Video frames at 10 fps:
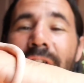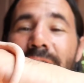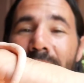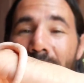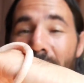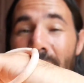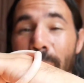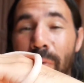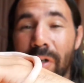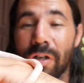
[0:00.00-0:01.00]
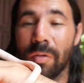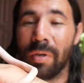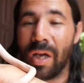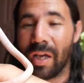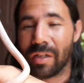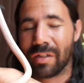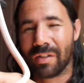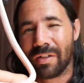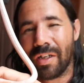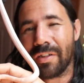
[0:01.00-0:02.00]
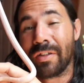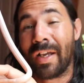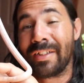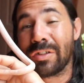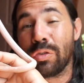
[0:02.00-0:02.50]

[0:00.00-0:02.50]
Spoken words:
So I'm gonna put her back in the nice